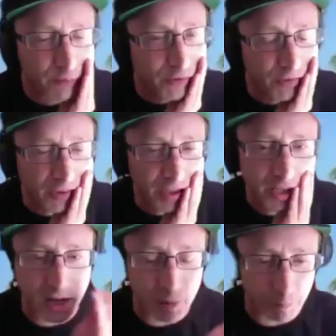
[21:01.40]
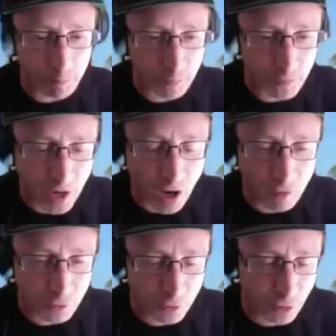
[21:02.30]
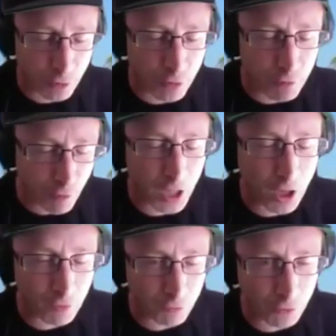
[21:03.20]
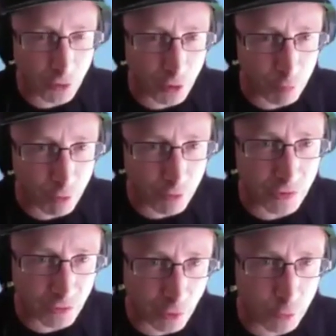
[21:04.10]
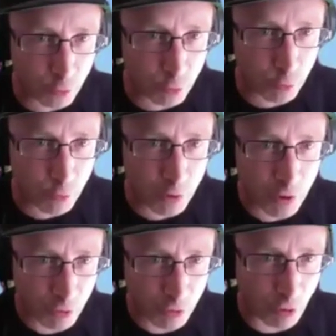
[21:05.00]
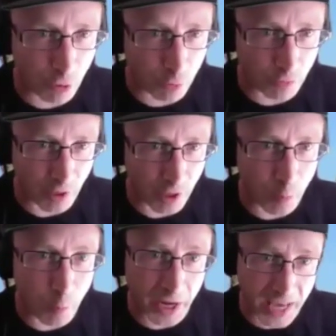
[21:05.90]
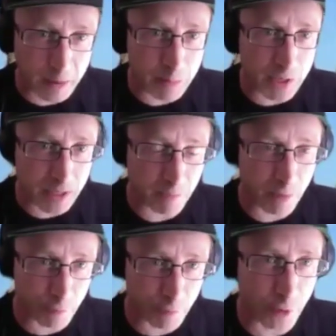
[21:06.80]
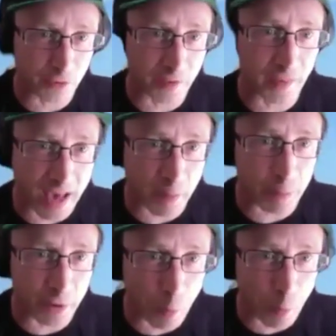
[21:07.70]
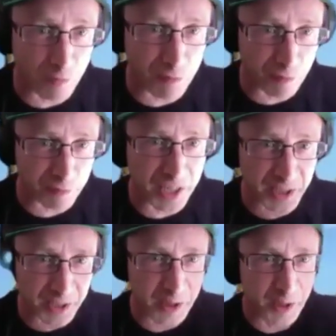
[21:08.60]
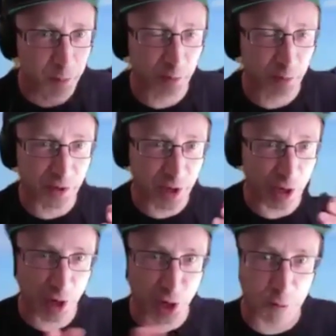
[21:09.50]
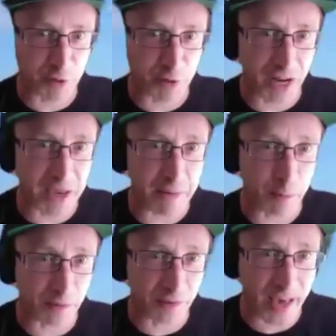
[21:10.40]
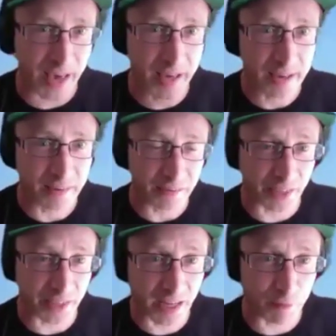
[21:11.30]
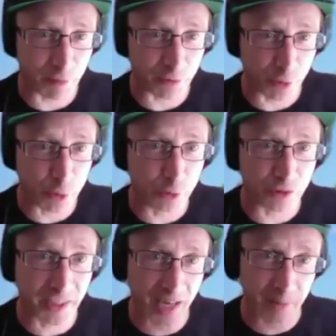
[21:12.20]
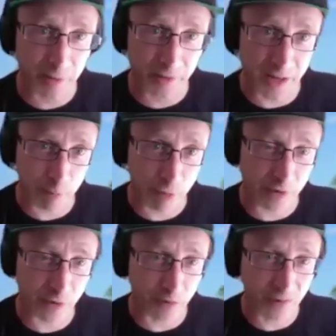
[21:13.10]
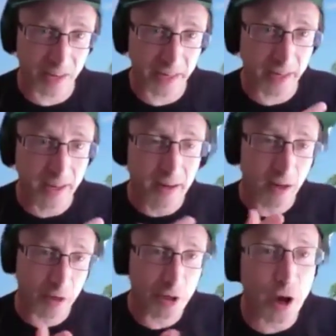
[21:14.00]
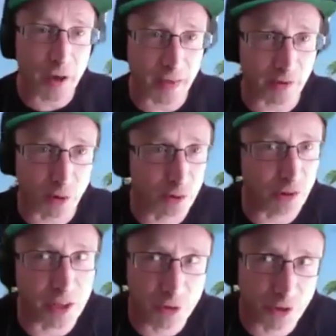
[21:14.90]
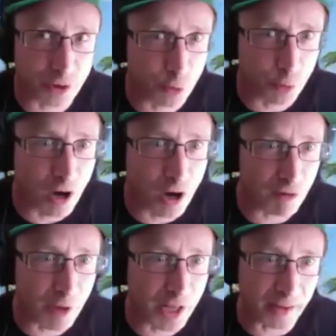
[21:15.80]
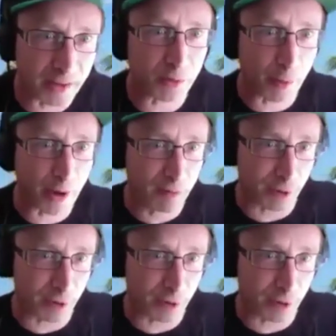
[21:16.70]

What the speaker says: to see the final after show of Prince's O2. Shows when Amy, the first thing that happened at 1:15 was the curtain opened and Amy was there singing Love is the Losing Game, and then Prince would take, like, you know how that song's like usually 2.5 minutes or whatever,